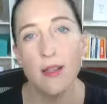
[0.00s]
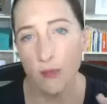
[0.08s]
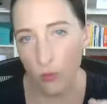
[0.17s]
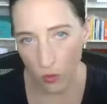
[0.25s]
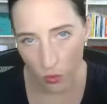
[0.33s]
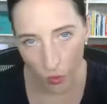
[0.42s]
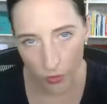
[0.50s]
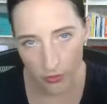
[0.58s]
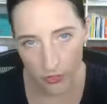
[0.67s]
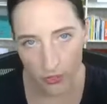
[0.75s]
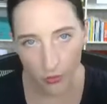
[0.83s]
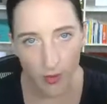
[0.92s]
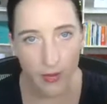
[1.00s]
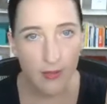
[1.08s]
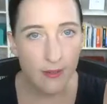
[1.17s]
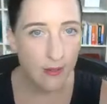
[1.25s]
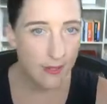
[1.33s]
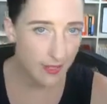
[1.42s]
Record your screen,
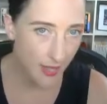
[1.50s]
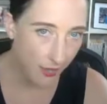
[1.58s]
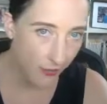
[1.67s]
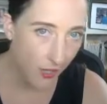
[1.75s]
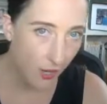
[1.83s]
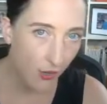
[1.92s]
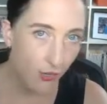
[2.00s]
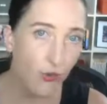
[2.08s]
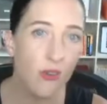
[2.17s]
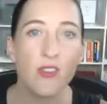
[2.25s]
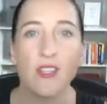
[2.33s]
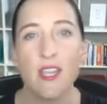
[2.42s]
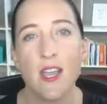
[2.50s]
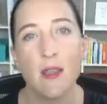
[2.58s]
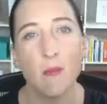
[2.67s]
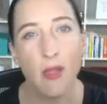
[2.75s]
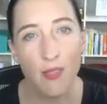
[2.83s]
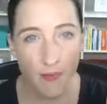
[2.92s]
send the video through to the
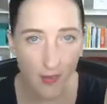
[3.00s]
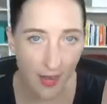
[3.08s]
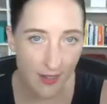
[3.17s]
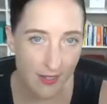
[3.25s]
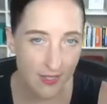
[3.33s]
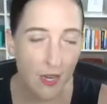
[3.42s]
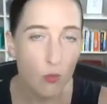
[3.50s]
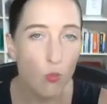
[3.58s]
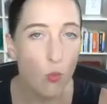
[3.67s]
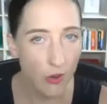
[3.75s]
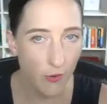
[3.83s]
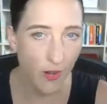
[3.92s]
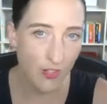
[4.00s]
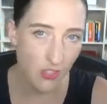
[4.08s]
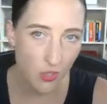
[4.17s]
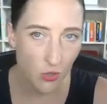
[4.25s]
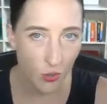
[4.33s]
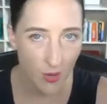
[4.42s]
team, and then they understand what you're actually
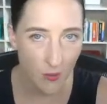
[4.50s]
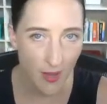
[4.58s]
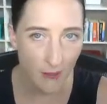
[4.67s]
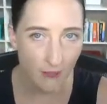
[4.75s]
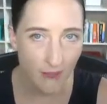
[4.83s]
talking about.